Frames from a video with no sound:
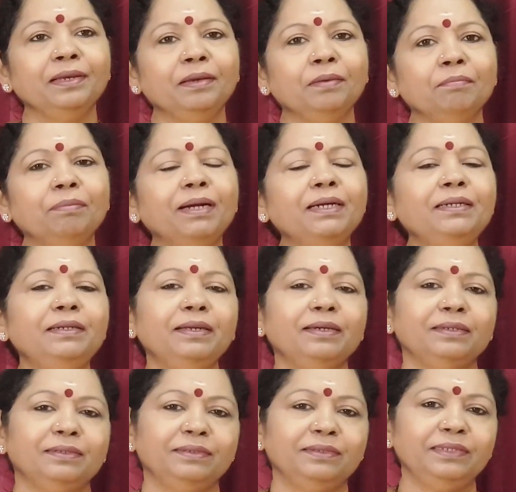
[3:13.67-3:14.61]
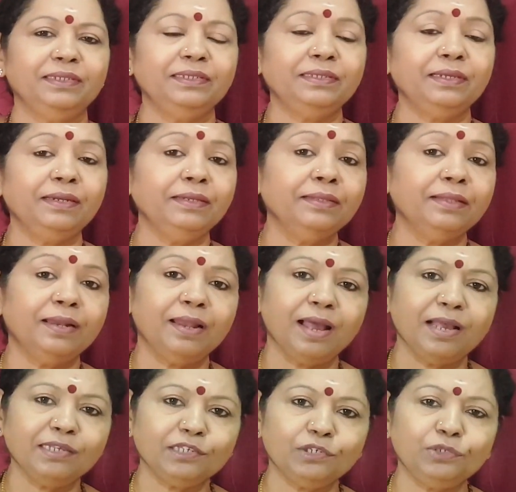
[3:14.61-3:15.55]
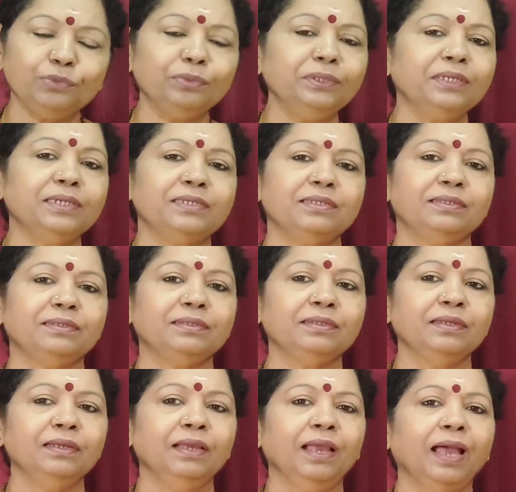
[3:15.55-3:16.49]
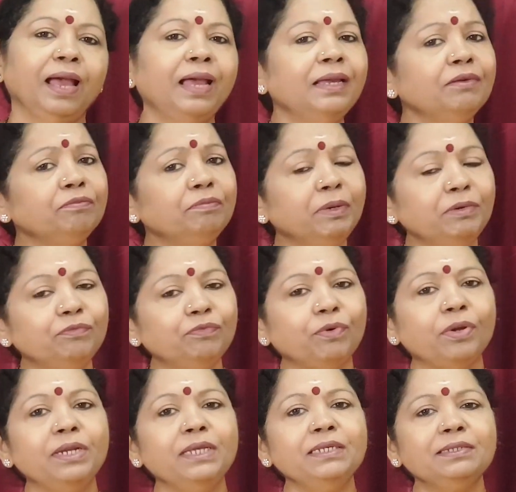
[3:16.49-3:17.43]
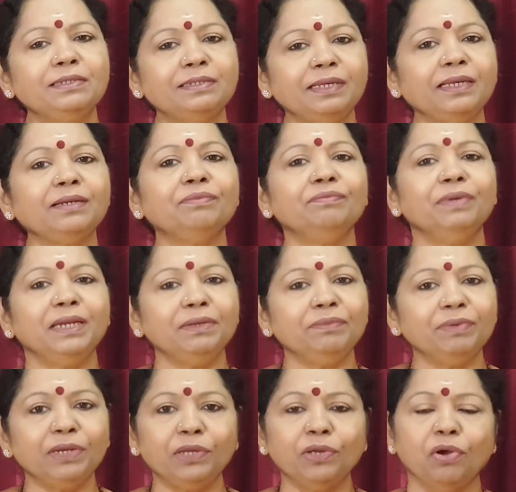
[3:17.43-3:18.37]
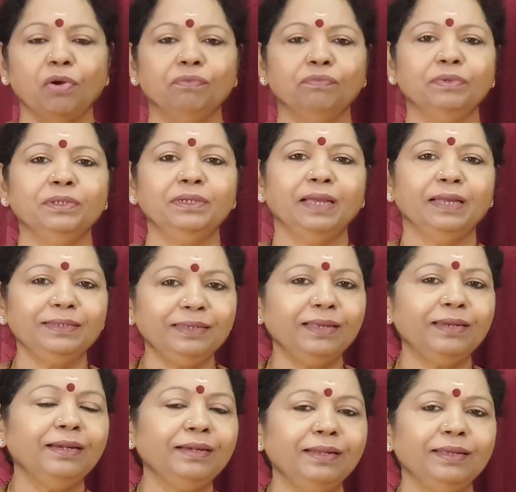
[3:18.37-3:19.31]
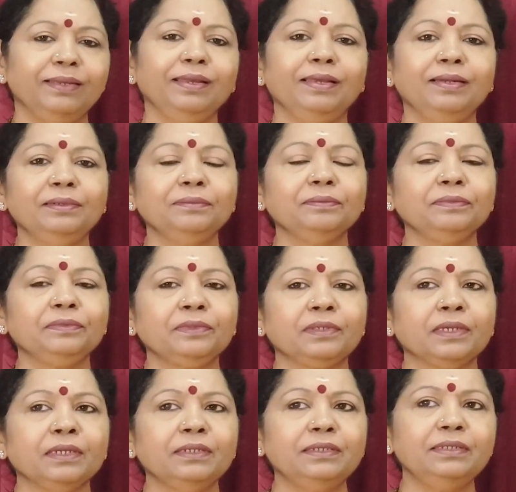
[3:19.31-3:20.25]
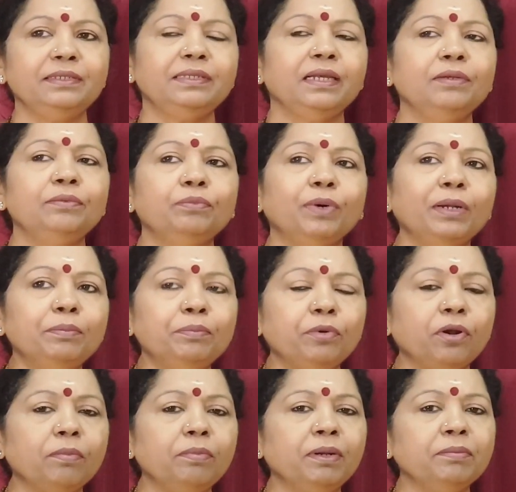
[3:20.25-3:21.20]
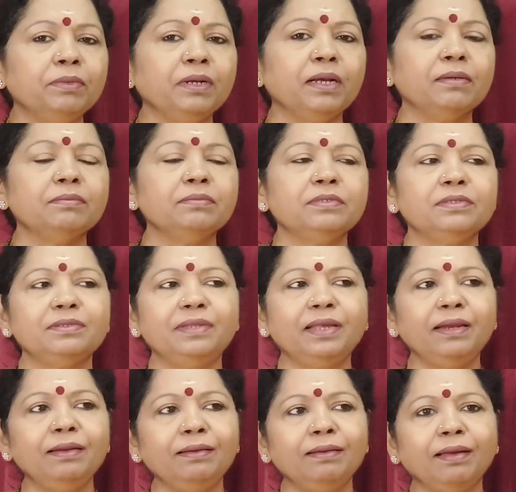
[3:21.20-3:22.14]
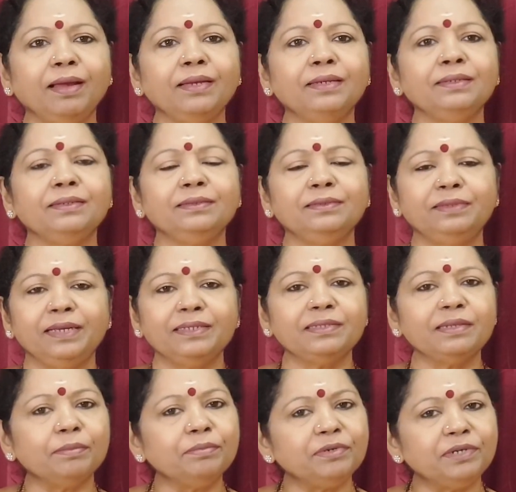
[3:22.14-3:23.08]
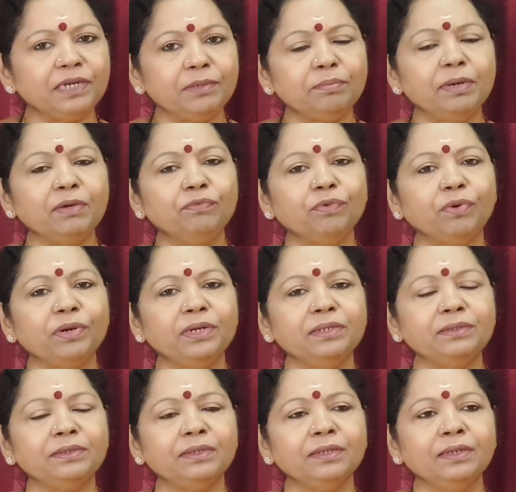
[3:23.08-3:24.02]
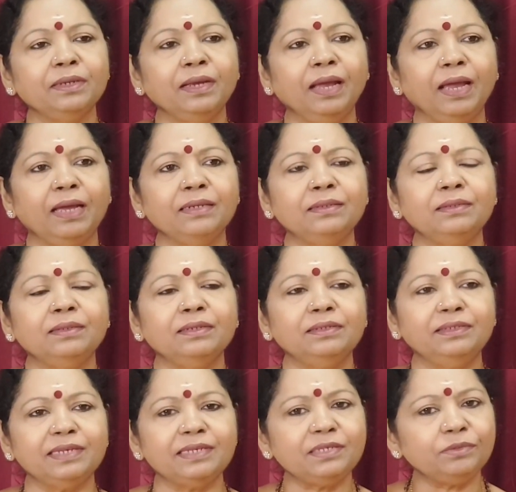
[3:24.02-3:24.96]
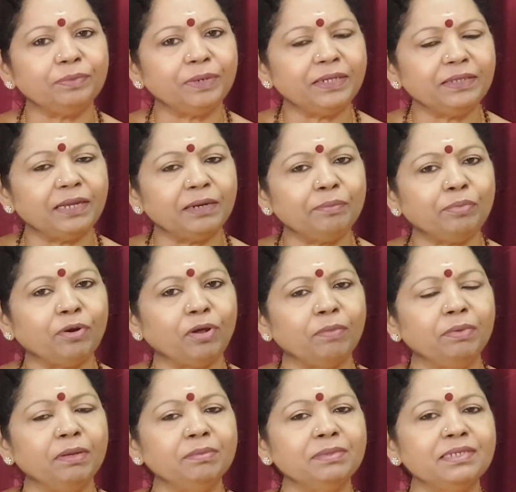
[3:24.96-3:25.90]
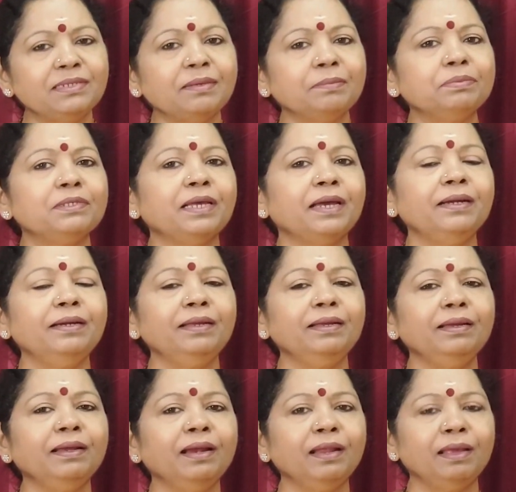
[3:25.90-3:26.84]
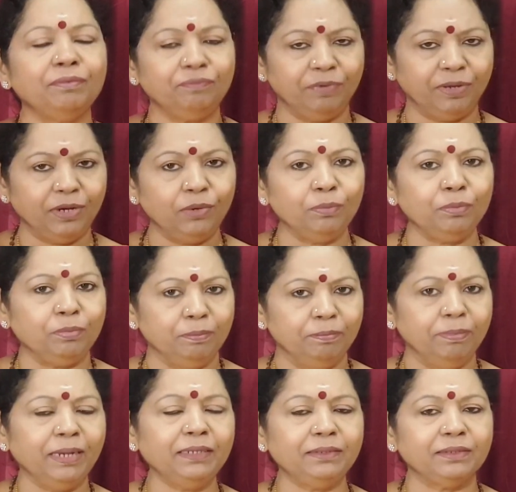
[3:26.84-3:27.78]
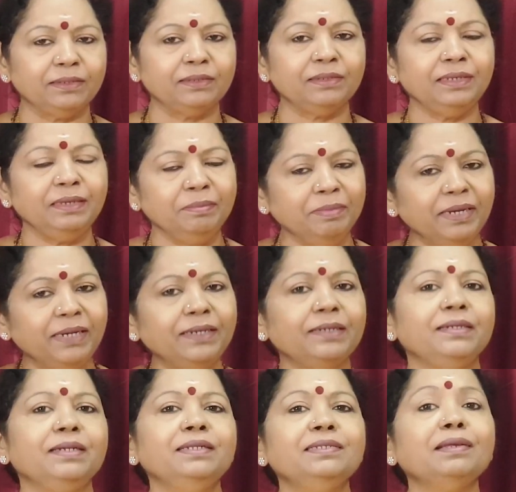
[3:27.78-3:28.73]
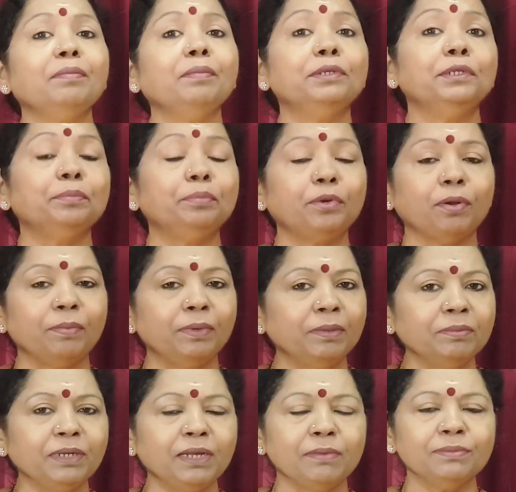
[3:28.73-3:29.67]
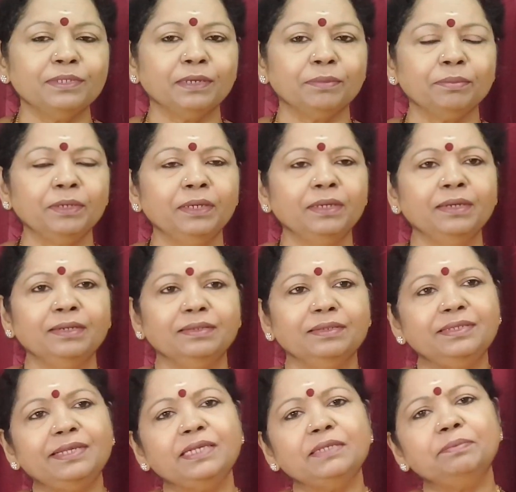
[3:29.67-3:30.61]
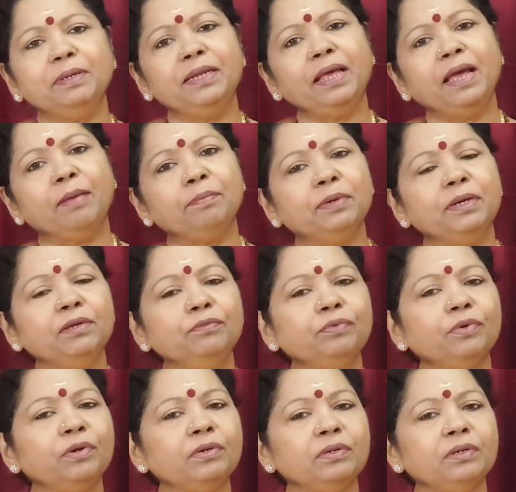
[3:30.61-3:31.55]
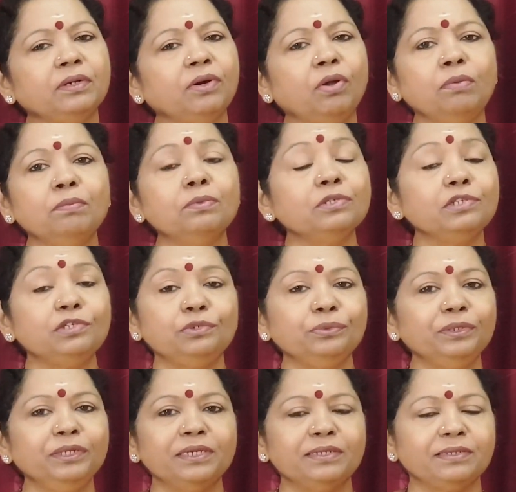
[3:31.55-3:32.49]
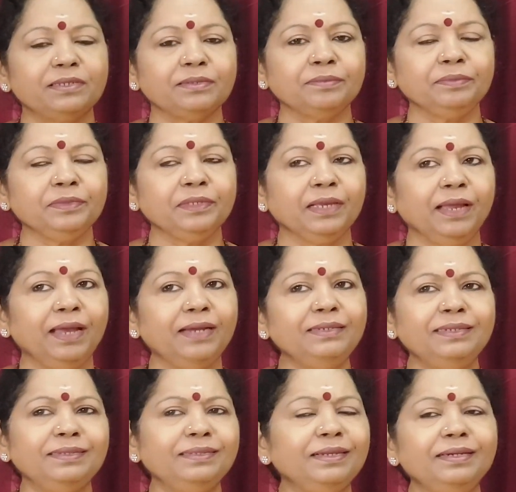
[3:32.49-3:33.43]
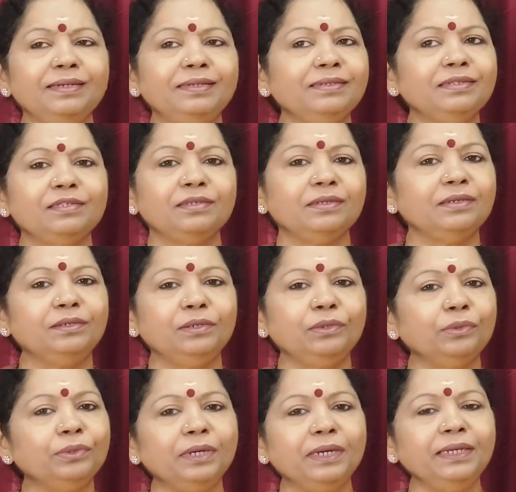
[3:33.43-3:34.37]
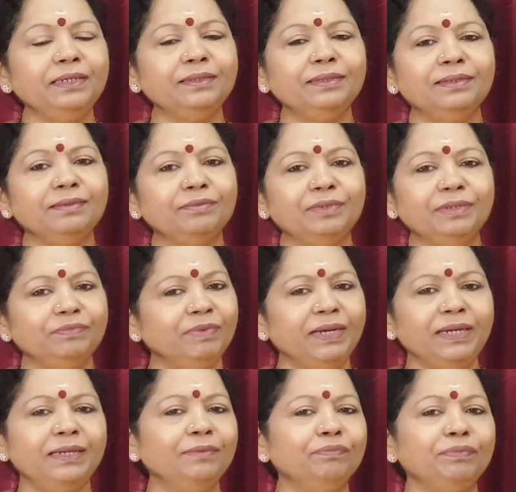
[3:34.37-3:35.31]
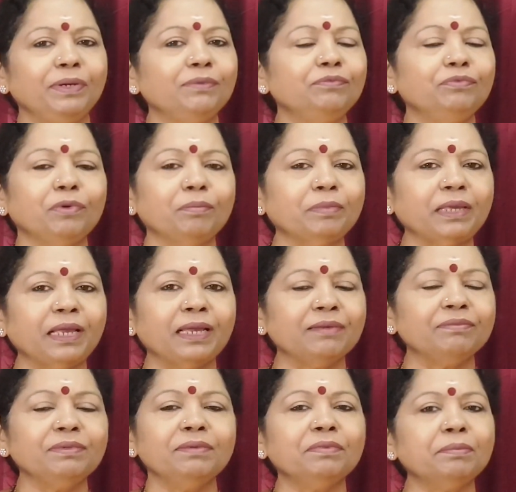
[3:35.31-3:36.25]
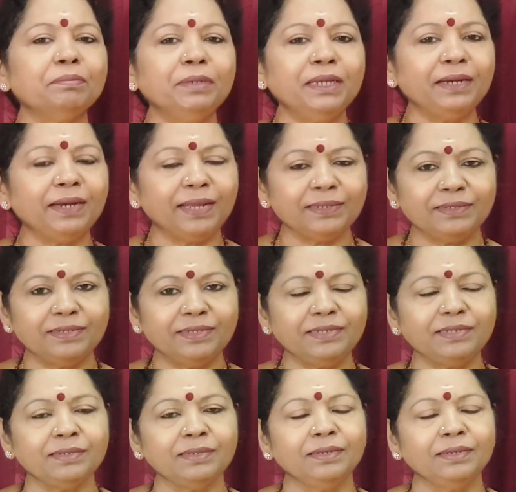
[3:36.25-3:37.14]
But she said, in the last 2 years, I have been falling sick very, very often, again and again. She said, one problem comes, then I take some treatment for it, and just when that problem is subsiding and I feel better, immediately some other problem comes up. This has been happening for almost 2 years. And she said, it is totally very different for me. I have never been like this.